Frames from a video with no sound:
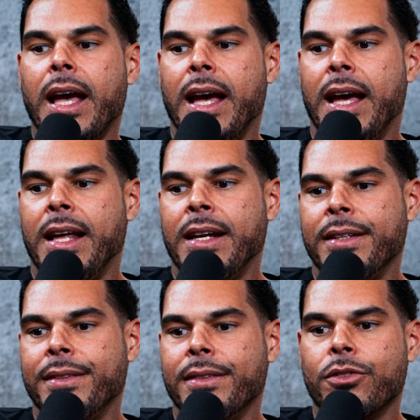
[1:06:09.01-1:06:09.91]
And
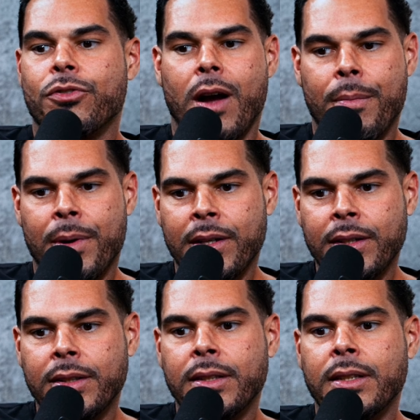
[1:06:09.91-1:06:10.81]
trauma
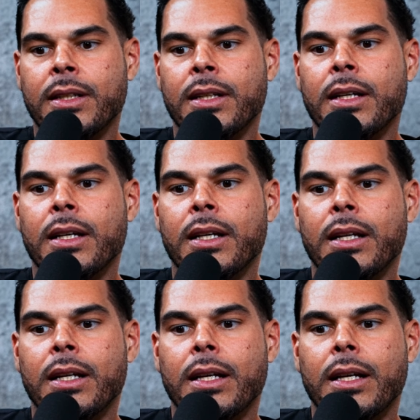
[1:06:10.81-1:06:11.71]

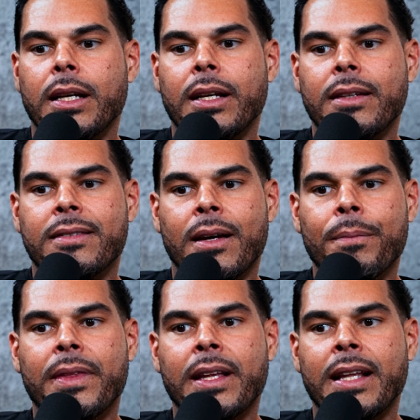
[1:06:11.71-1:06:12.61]
is
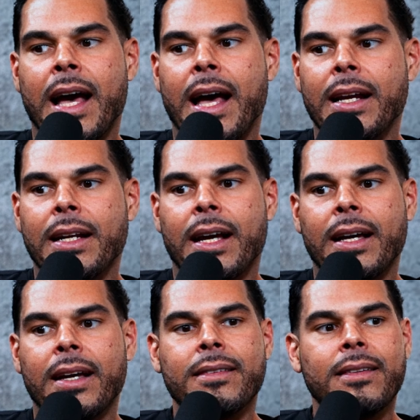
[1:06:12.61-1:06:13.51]
something that I
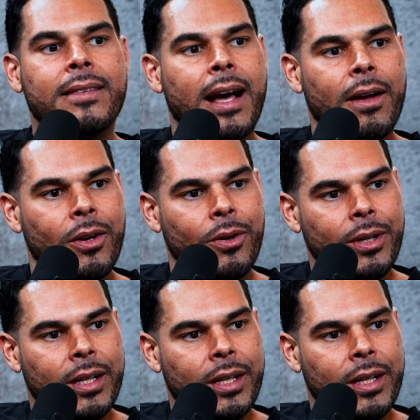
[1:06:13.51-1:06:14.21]
guess is downloaded